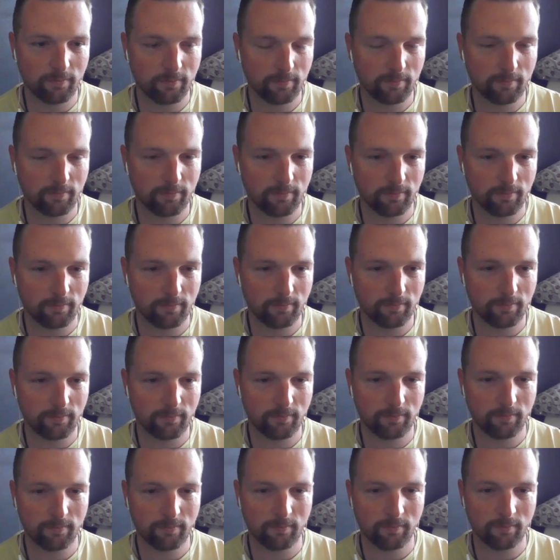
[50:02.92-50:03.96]

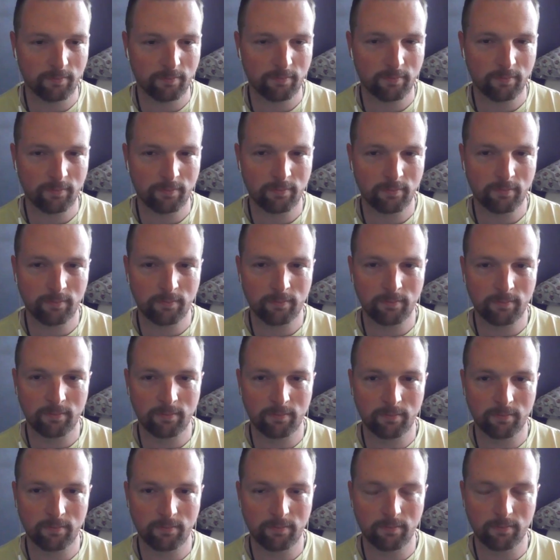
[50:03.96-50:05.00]

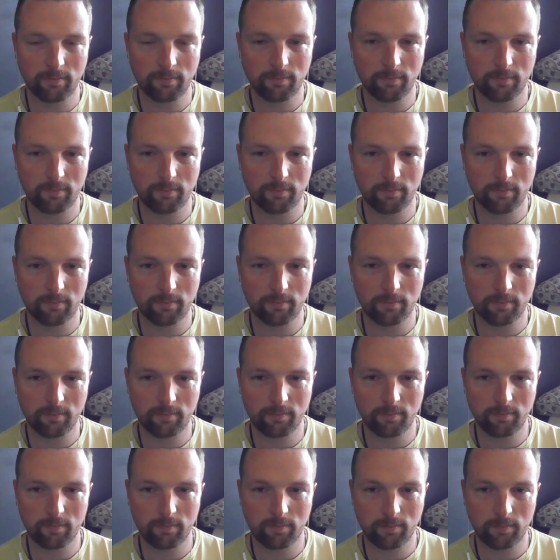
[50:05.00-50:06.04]

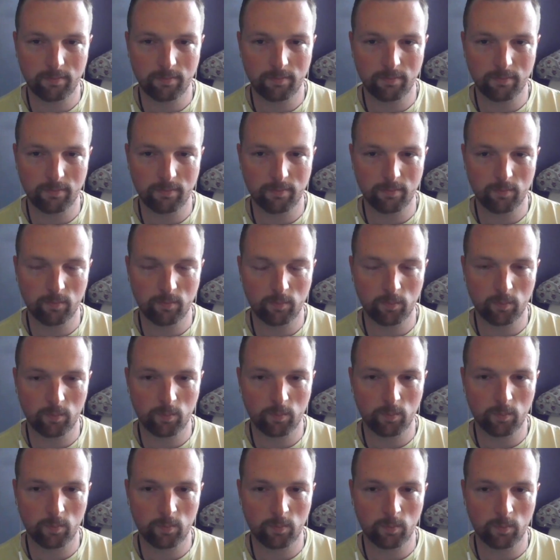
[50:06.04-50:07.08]

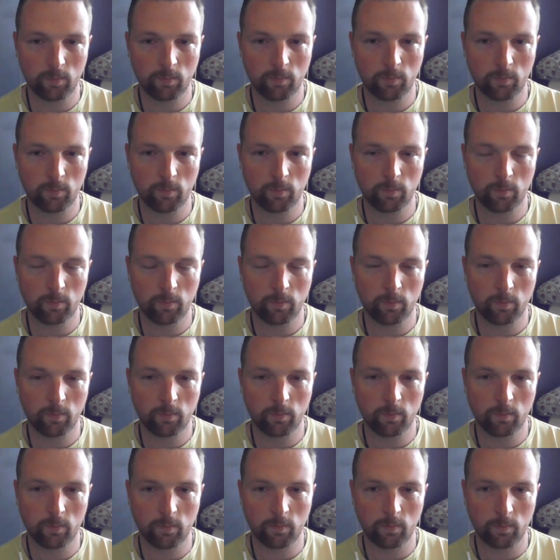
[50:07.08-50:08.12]

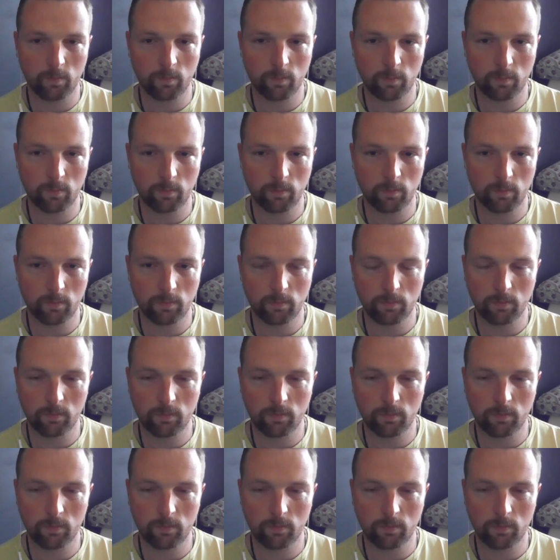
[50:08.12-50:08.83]
This person isn't speaking.